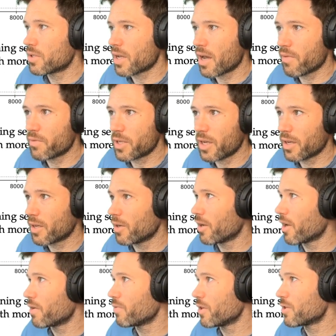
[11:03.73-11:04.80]
have taken a
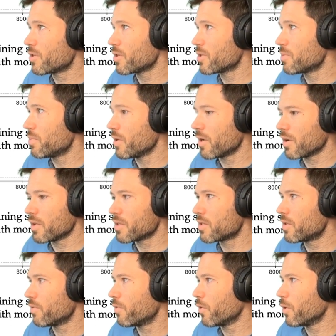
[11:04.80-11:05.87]
lot of interest
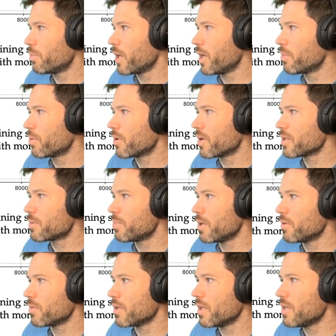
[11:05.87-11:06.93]
because the full paper has
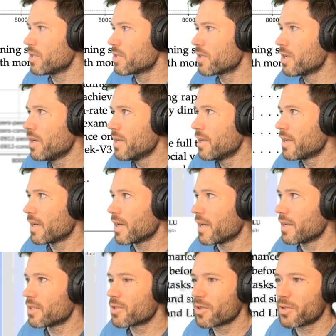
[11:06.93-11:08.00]
been released,
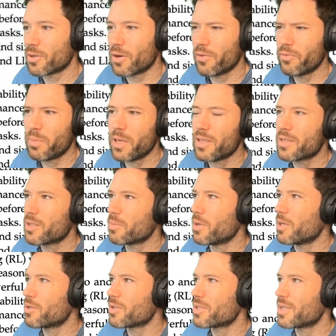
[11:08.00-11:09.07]
and there have been some
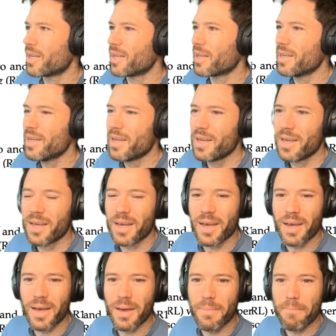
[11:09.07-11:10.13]
interesting
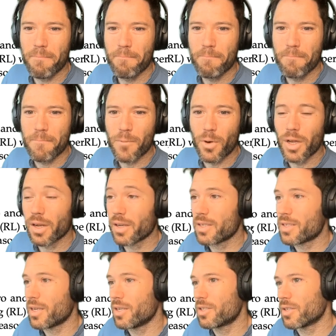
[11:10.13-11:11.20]

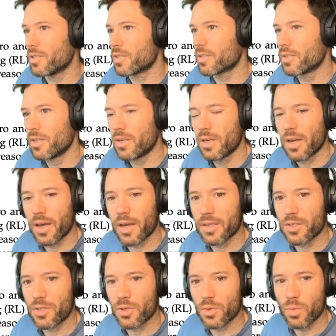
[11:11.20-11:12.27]
realizations
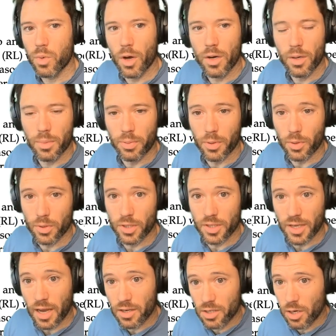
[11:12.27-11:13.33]
as to what approach
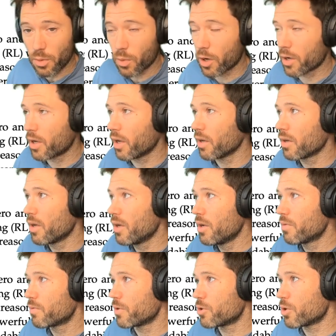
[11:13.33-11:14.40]
is actually working
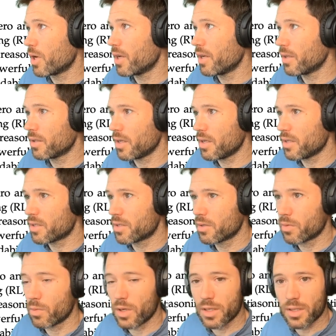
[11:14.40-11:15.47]
for training these
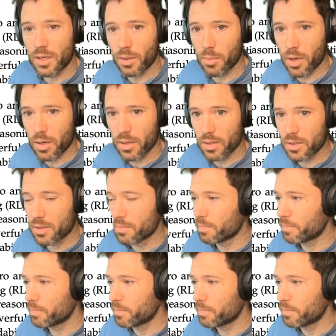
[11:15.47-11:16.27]
reasoning models.